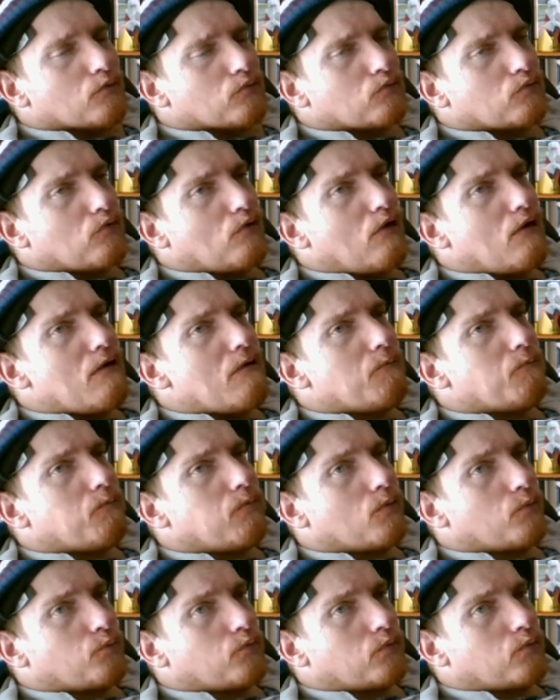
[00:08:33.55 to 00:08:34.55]
serve
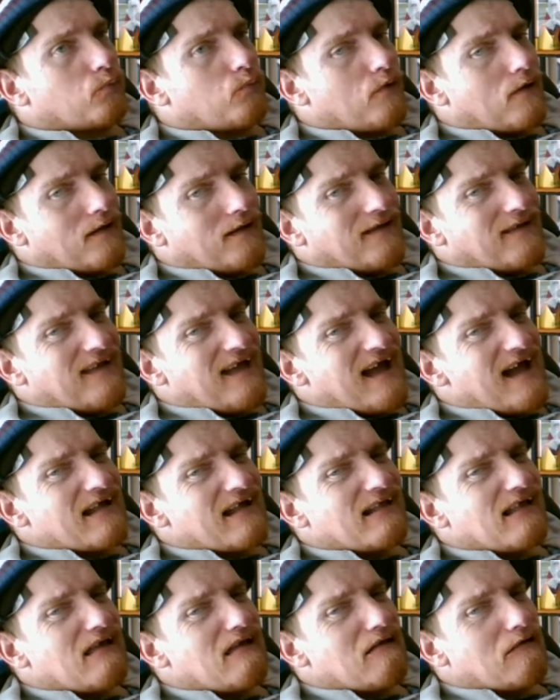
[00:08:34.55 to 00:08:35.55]
with
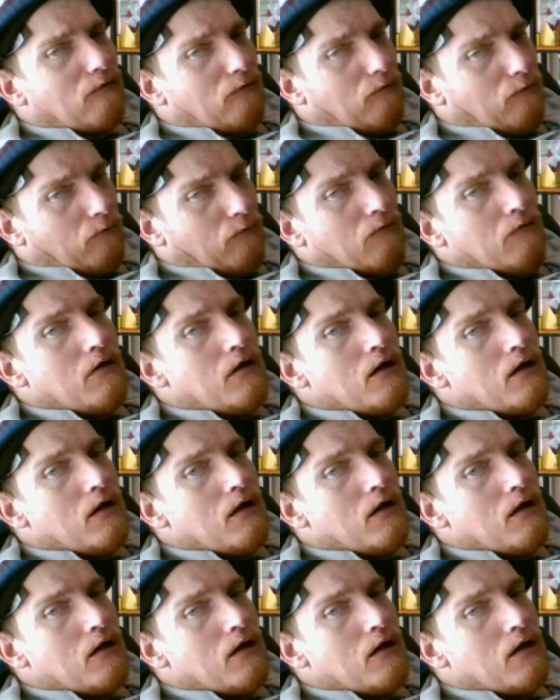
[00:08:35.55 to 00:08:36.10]
spaghetti or